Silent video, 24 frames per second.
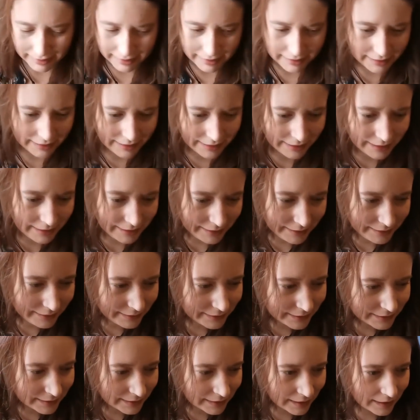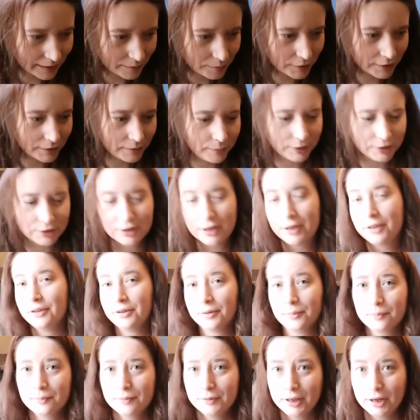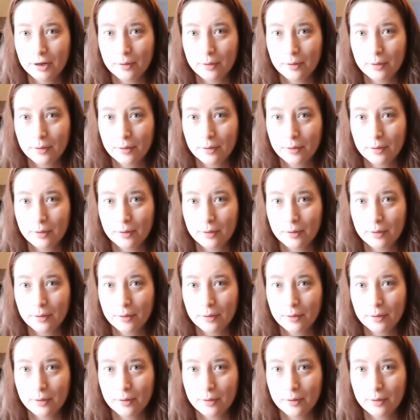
And I brought a bunch of other